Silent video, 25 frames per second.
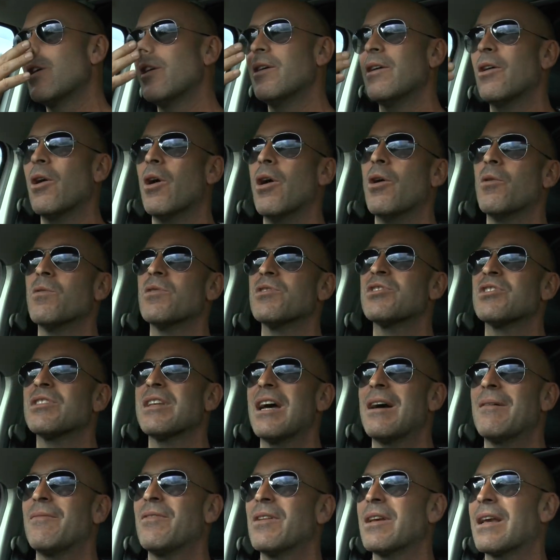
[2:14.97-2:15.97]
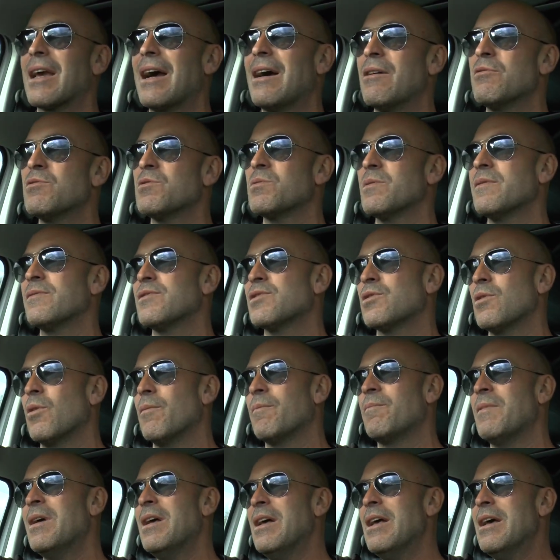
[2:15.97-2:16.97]
all the stuff that goes with
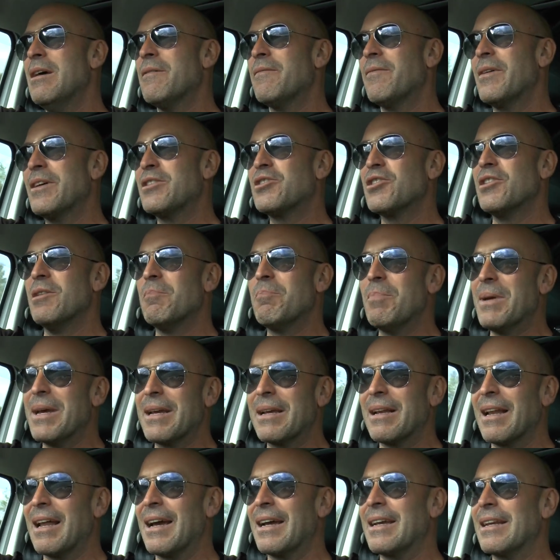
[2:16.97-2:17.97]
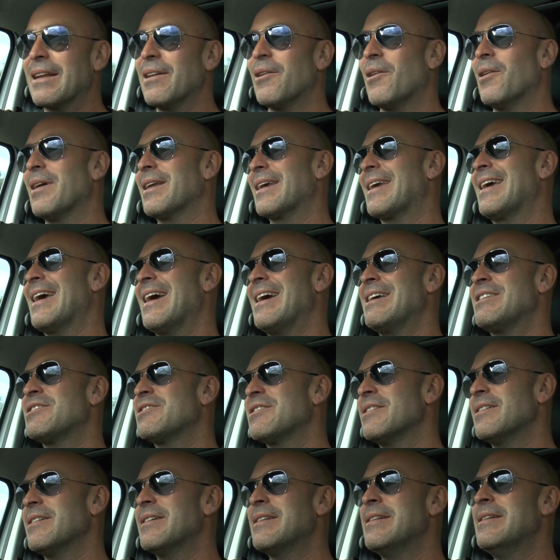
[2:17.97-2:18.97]
sort of fishing a big lake like
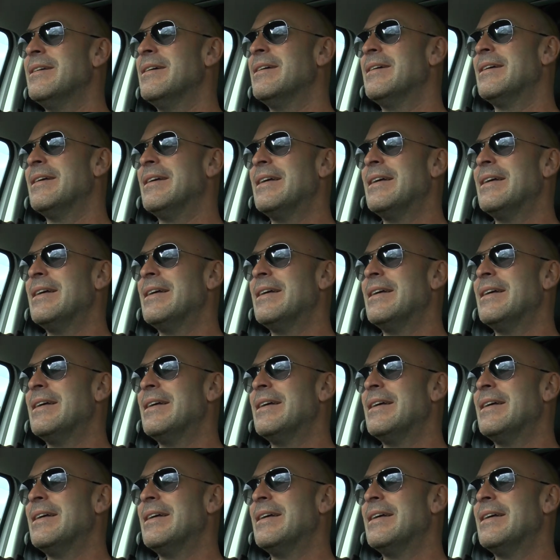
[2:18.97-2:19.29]
Cassien.